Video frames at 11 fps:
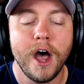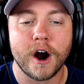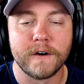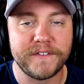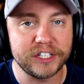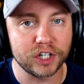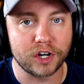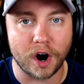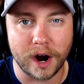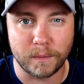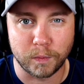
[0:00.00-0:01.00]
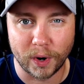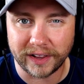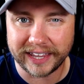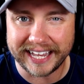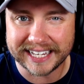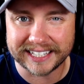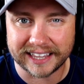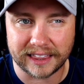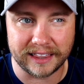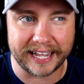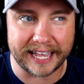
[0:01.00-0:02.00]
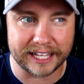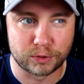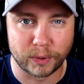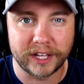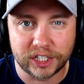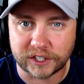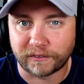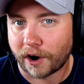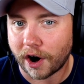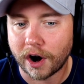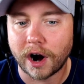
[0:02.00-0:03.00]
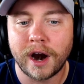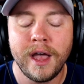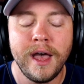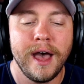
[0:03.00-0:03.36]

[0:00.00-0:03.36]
Her vision card really isn't like it's really just for her.